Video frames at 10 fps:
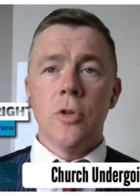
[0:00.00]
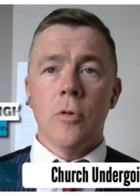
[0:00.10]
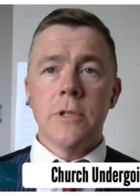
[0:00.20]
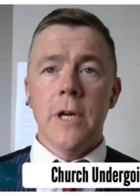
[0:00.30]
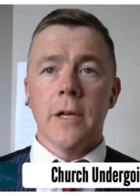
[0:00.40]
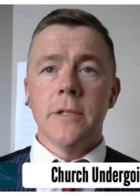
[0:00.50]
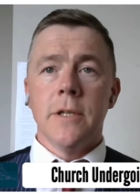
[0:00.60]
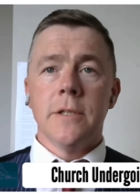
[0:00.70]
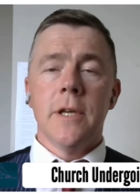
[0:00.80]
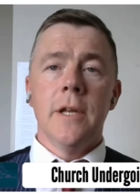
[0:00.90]
shock
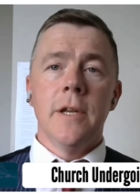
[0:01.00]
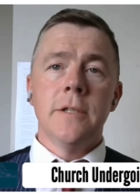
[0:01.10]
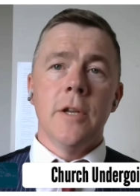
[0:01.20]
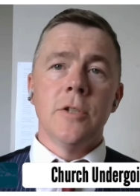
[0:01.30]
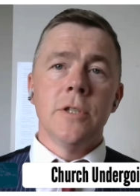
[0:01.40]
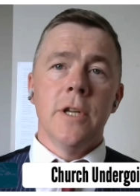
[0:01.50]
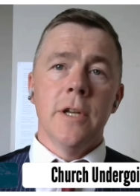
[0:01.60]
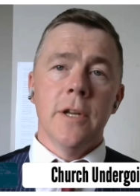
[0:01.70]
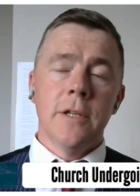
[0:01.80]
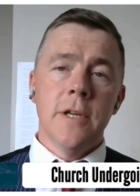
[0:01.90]
tactic to gain attention
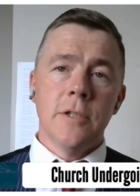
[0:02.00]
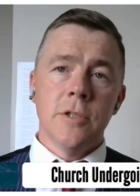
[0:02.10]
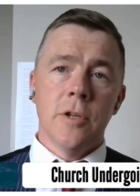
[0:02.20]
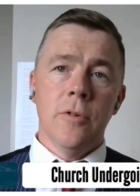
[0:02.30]
in an attention